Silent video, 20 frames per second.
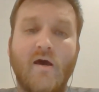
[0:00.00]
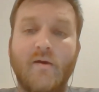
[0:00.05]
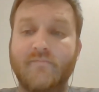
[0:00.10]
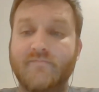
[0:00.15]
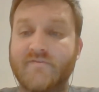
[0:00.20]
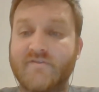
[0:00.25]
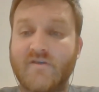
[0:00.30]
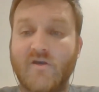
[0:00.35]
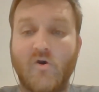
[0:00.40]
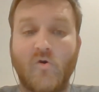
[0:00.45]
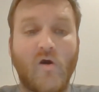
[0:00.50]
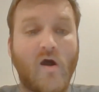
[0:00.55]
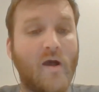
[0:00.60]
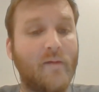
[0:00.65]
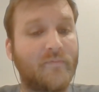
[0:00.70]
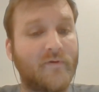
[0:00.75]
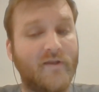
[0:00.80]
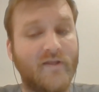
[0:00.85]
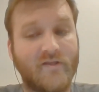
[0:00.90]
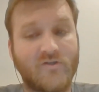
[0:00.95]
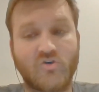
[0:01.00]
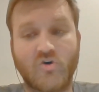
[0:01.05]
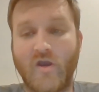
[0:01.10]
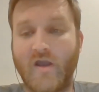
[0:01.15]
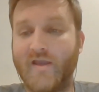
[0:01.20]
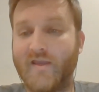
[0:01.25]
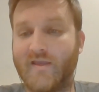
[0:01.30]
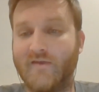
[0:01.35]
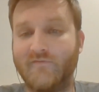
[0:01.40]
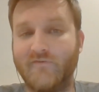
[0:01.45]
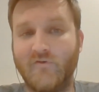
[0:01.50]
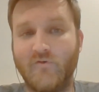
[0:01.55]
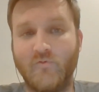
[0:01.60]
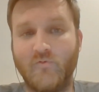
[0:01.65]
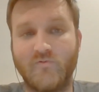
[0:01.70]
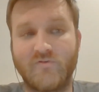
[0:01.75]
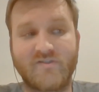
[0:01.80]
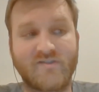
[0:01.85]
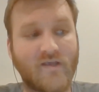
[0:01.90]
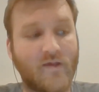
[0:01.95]
So I'm going to try and give
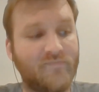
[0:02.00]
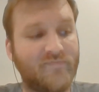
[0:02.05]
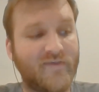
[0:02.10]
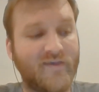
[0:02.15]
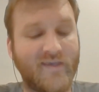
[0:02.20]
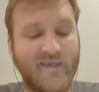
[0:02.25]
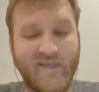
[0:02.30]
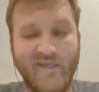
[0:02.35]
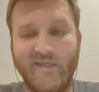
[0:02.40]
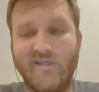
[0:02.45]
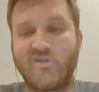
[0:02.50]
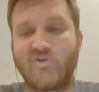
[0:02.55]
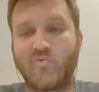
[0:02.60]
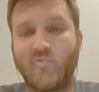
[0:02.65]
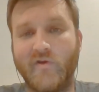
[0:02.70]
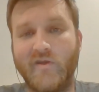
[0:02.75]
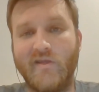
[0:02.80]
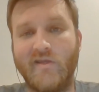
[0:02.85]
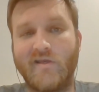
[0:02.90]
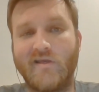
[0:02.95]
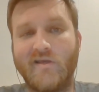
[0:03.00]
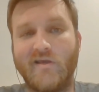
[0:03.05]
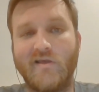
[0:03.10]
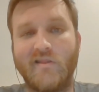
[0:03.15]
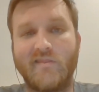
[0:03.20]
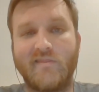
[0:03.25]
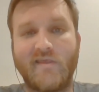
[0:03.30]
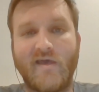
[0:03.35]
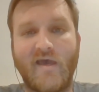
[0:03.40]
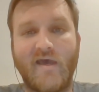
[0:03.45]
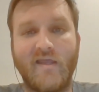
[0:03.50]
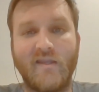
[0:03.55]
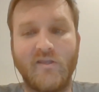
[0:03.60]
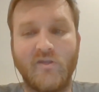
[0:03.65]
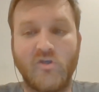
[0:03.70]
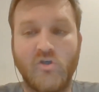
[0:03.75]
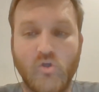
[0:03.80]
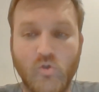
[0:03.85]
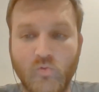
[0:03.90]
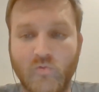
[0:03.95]
you something each week
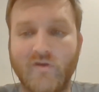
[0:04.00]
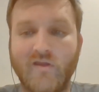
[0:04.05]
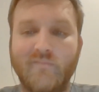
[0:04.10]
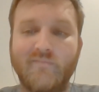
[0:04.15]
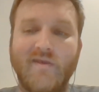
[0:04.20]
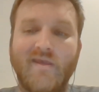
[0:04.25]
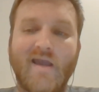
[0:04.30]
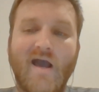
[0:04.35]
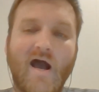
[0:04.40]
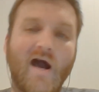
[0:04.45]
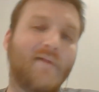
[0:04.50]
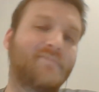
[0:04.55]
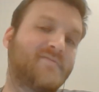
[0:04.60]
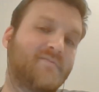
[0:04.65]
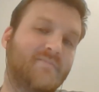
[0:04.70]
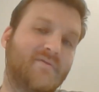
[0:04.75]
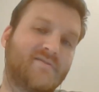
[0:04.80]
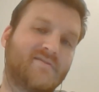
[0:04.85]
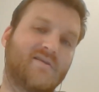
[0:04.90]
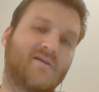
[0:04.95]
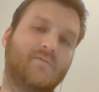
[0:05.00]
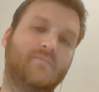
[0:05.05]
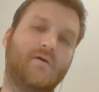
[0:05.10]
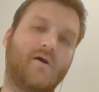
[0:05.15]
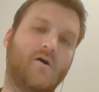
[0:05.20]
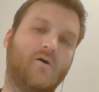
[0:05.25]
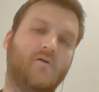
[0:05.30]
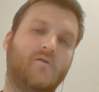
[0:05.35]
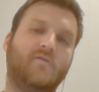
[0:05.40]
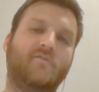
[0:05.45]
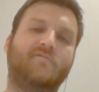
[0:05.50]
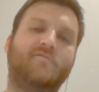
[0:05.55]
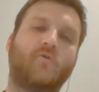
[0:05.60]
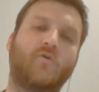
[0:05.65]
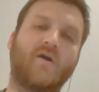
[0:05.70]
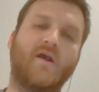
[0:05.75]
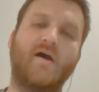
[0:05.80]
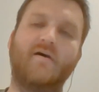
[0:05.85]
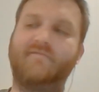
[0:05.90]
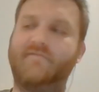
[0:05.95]
that you can be optimistic about
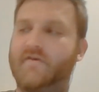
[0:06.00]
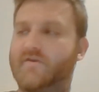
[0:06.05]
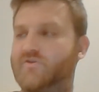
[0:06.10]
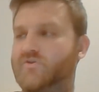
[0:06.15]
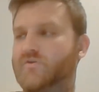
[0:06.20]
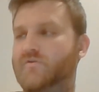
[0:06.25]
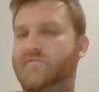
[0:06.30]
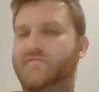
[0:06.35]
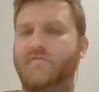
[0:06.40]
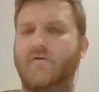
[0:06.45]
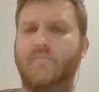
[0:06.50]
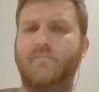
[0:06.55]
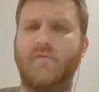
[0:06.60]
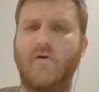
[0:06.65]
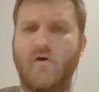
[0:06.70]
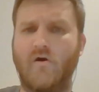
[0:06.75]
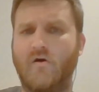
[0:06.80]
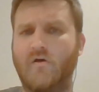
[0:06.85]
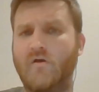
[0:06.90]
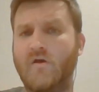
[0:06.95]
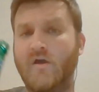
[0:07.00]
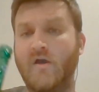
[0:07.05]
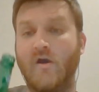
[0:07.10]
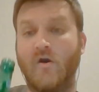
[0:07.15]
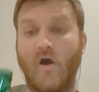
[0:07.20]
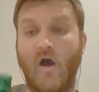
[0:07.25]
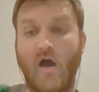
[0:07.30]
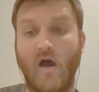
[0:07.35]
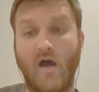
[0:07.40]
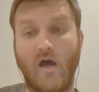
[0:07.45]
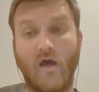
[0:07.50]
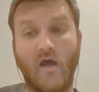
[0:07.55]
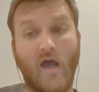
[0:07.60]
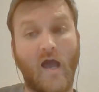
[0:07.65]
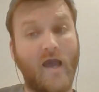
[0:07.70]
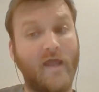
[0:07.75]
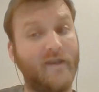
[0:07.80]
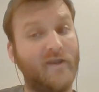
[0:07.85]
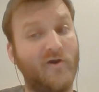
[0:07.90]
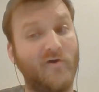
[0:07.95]
for FSU football.
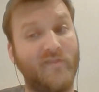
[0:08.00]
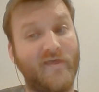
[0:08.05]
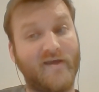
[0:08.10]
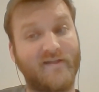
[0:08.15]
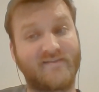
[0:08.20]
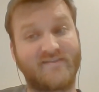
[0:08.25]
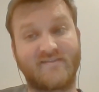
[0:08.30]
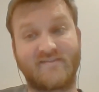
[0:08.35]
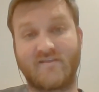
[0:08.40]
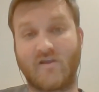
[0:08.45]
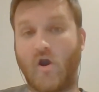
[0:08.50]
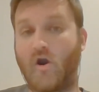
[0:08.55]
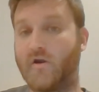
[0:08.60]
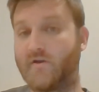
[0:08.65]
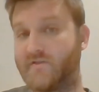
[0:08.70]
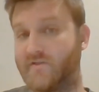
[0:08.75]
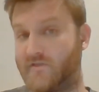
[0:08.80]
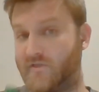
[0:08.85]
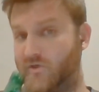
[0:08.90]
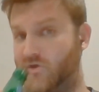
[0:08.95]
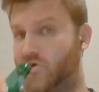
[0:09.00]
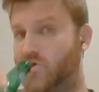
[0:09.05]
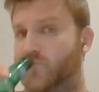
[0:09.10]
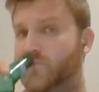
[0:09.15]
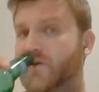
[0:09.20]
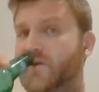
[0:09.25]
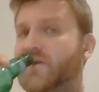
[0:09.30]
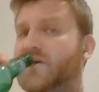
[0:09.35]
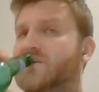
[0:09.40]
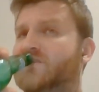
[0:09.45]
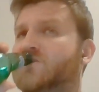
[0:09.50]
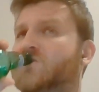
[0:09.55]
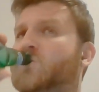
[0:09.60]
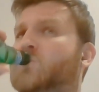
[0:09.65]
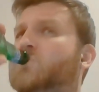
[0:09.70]
I know that's hard to do because